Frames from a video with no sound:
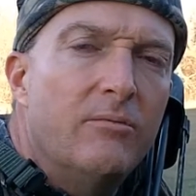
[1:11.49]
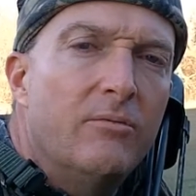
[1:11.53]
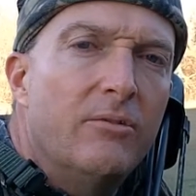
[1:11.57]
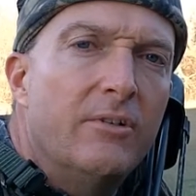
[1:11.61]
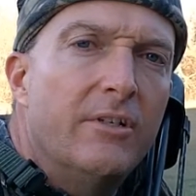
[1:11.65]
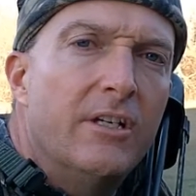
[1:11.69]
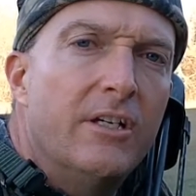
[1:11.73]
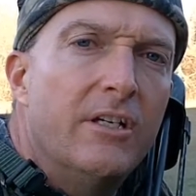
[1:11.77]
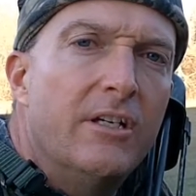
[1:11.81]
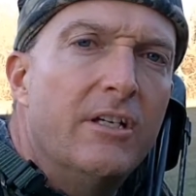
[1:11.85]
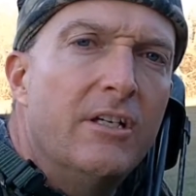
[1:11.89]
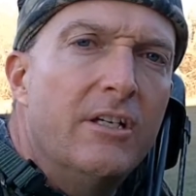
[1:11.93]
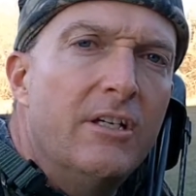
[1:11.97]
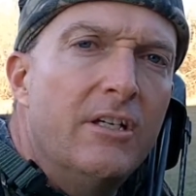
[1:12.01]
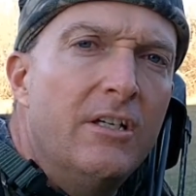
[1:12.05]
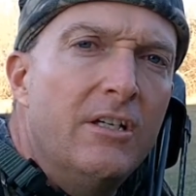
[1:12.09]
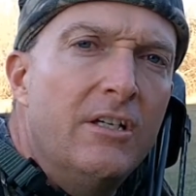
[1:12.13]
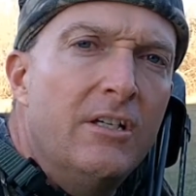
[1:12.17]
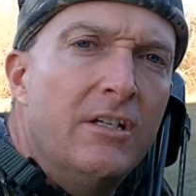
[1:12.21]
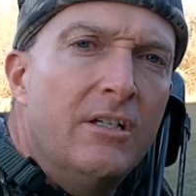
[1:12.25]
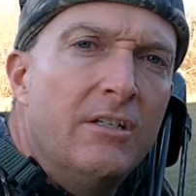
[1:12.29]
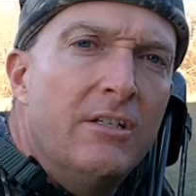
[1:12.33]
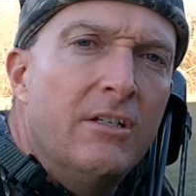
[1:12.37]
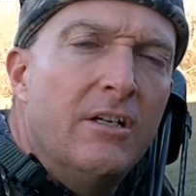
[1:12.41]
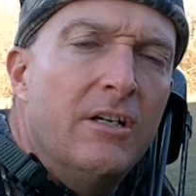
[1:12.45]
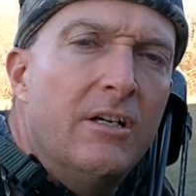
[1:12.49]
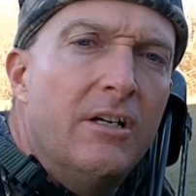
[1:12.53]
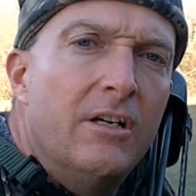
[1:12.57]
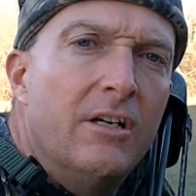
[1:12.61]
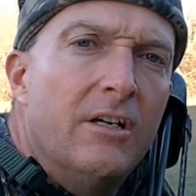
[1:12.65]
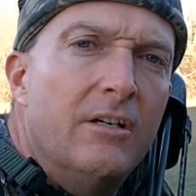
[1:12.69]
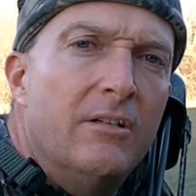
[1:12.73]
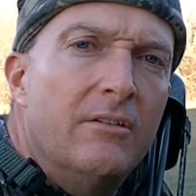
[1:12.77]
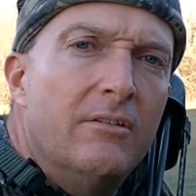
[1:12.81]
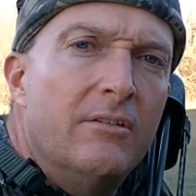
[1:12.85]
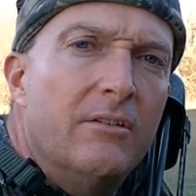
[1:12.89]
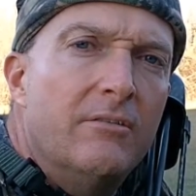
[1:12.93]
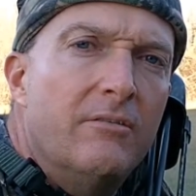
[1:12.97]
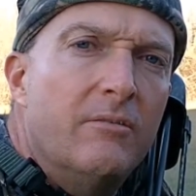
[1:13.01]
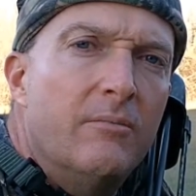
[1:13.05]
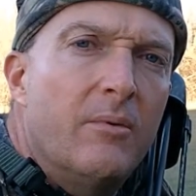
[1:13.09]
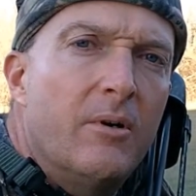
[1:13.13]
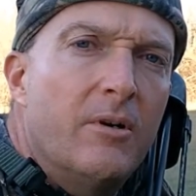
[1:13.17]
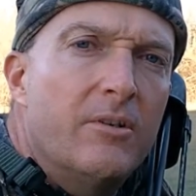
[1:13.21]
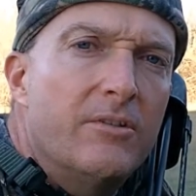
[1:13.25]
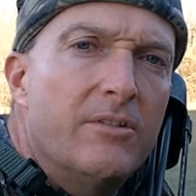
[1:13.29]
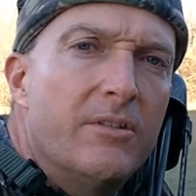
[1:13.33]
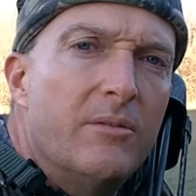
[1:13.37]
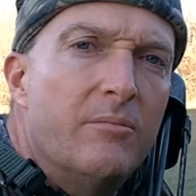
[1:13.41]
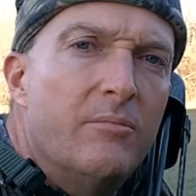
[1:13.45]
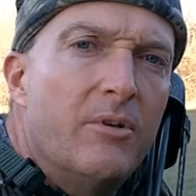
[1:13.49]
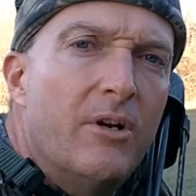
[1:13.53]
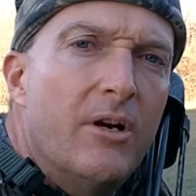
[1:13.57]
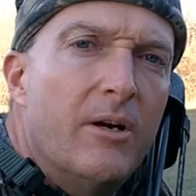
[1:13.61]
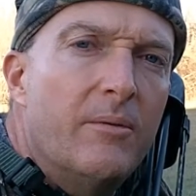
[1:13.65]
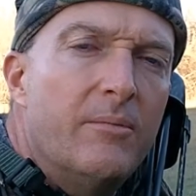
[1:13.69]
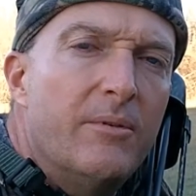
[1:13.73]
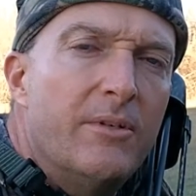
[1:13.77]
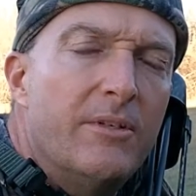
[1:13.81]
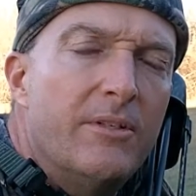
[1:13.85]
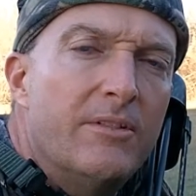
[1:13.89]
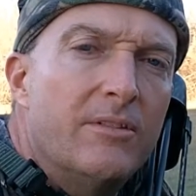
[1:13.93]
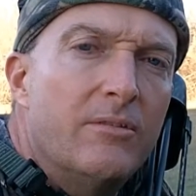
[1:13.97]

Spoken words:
We're gonna in different parts of the property,